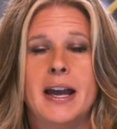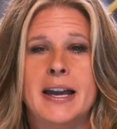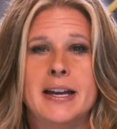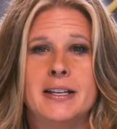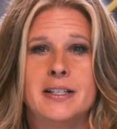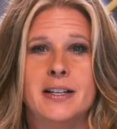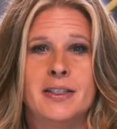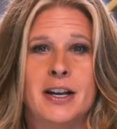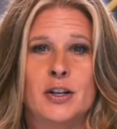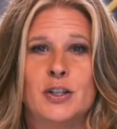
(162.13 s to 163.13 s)
and
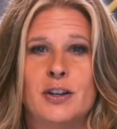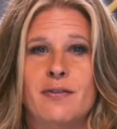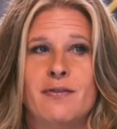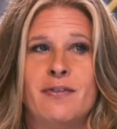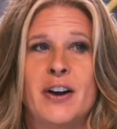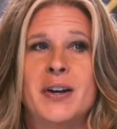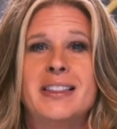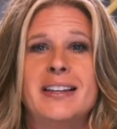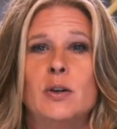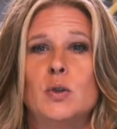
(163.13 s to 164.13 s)
there's very
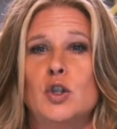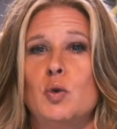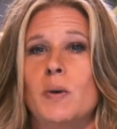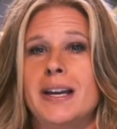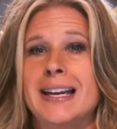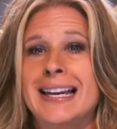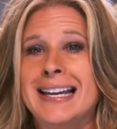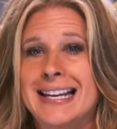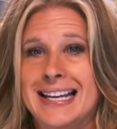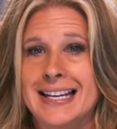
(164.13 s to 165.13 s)
little to
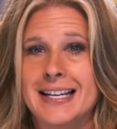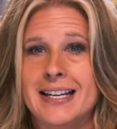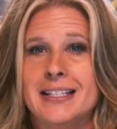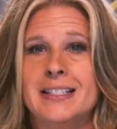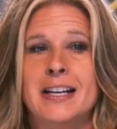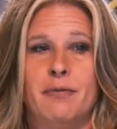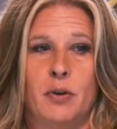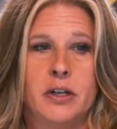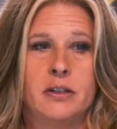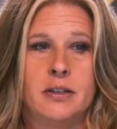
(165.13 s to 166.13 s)
any
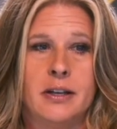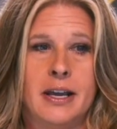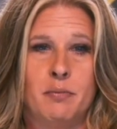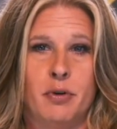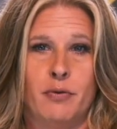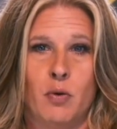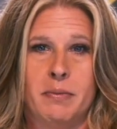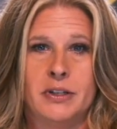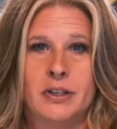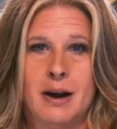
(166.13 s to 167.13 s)
difference in
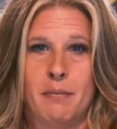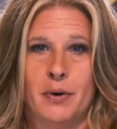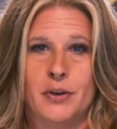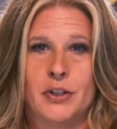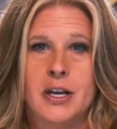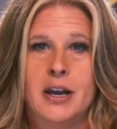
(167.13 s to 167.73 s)
performance numbers.